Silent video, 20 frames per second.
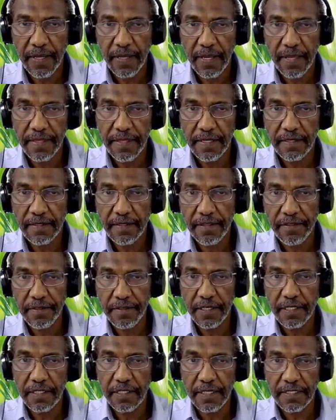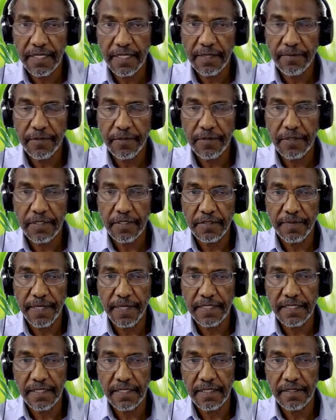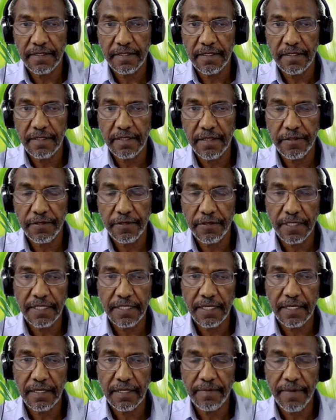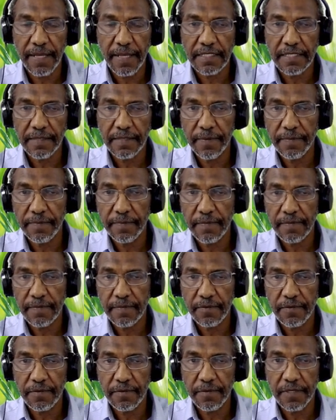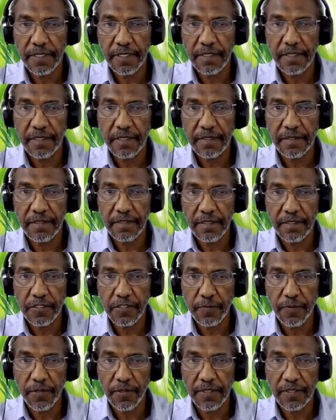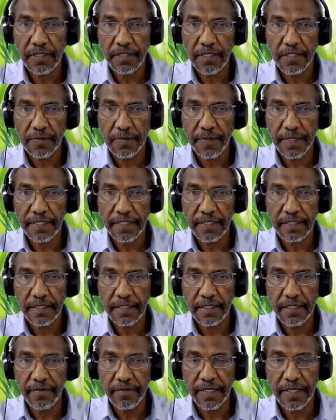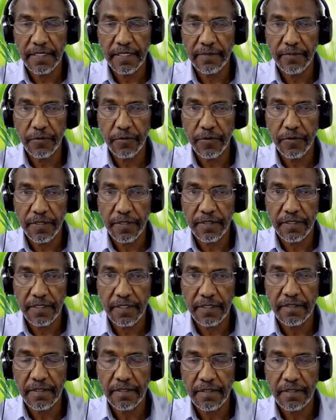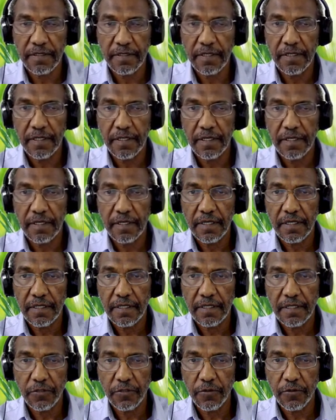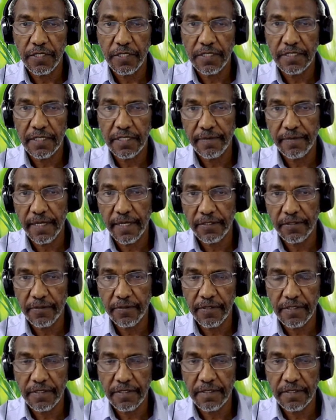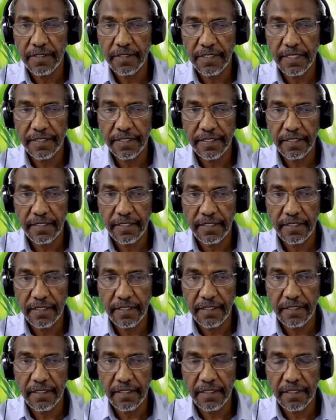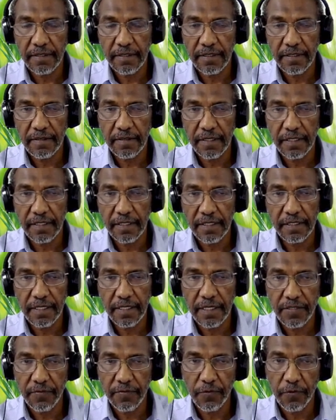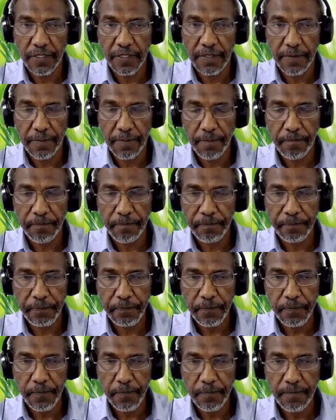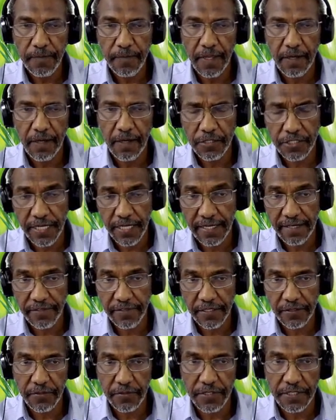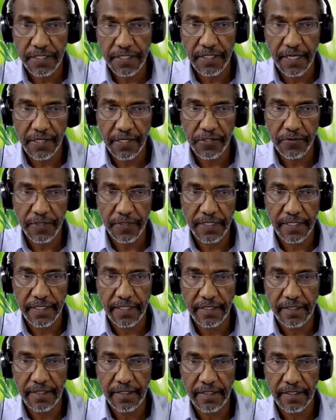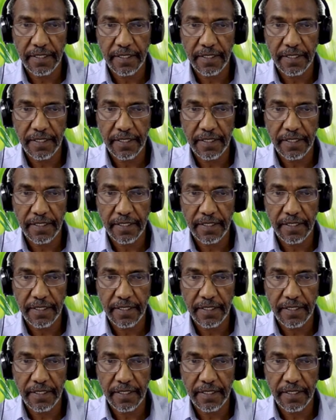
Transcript: And then the third example is basically the theoretical maximum, where the respondent is split evenly between the, the two extreme categories, resulting in uh, an index of one, which I have yet to see in actual data.